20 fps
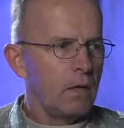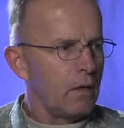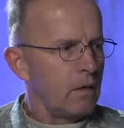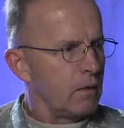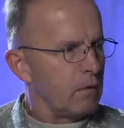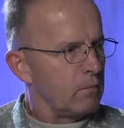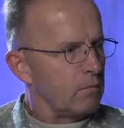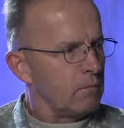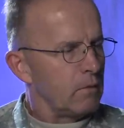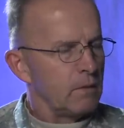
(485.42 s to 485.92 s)

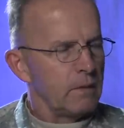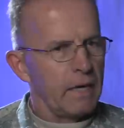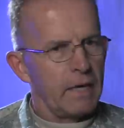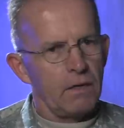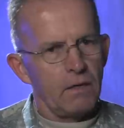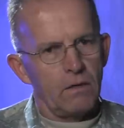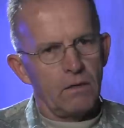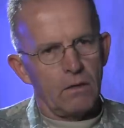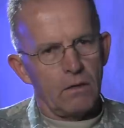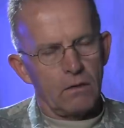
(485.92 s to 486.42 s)
Uh, um,
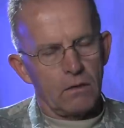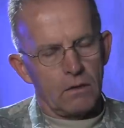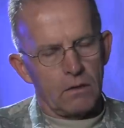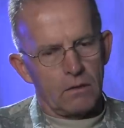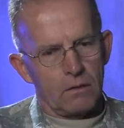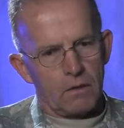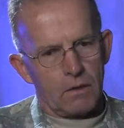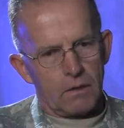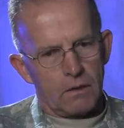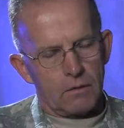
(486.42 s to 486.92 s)
landing
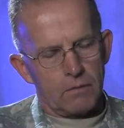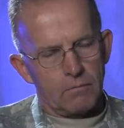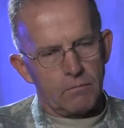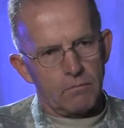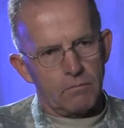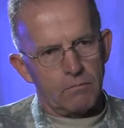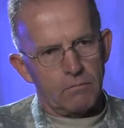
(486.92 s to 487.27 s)
or uh,